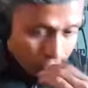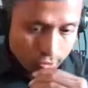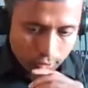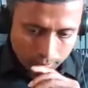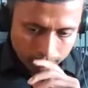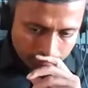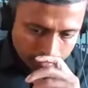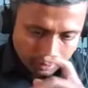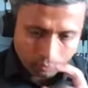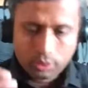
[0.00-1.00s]
So
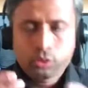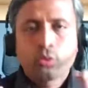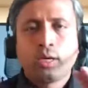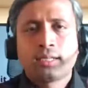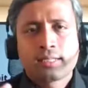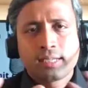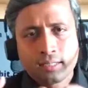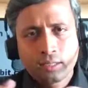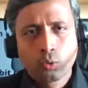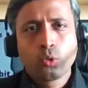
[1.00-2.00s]
see, once you
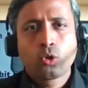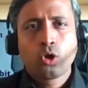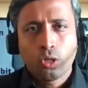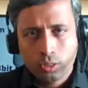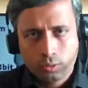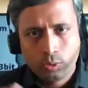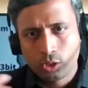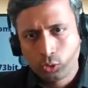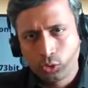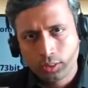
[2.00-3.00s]
understand the root cause,
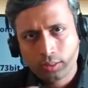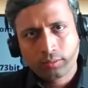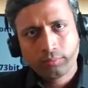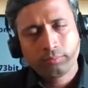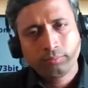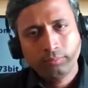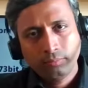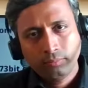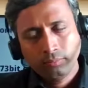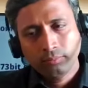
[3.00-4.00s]
which you just
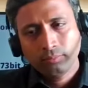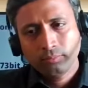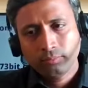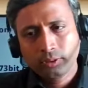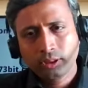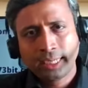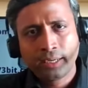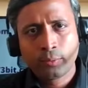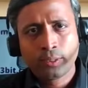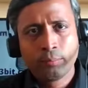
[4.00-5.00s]

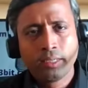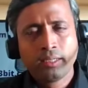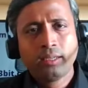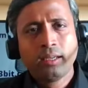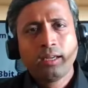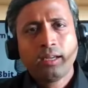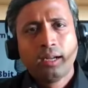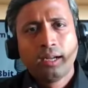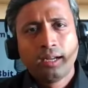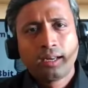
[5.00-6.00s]
shared with me,
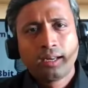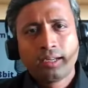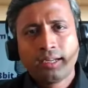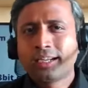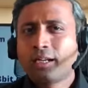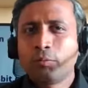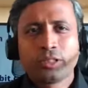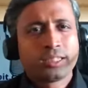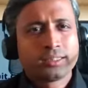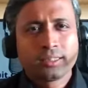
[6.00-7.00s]
Written
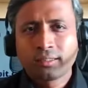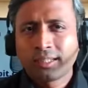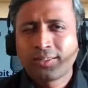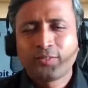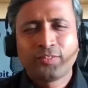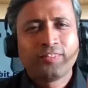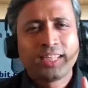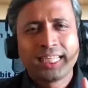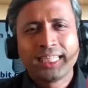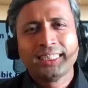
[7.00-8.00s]
communication, a
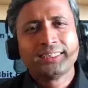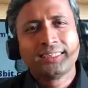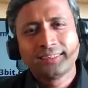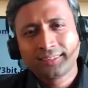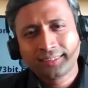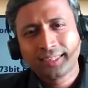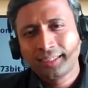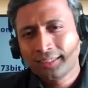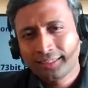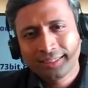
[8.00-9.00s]
very easy
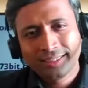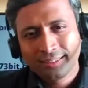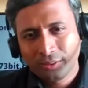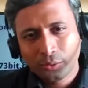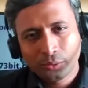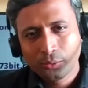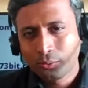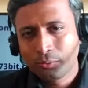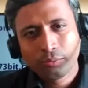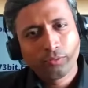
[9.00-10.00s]
skill
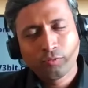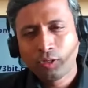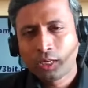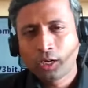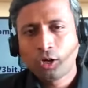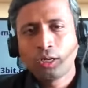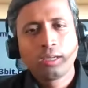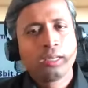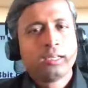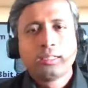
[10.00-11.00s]
to work on.
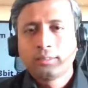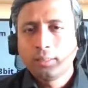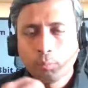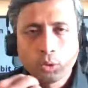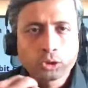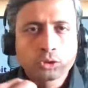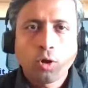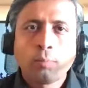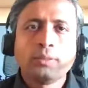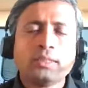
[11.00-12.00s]
The most
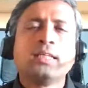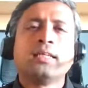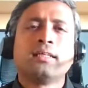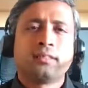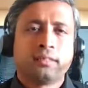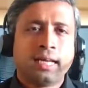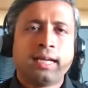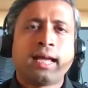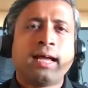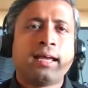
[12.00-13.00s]
common thing
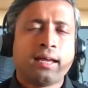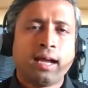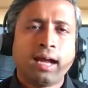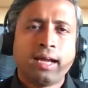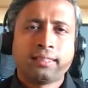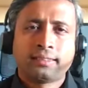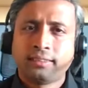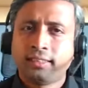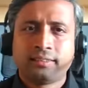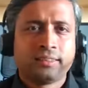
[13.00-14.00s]
that I
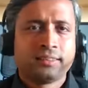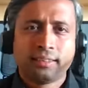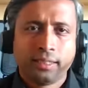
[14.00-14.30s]
suggest is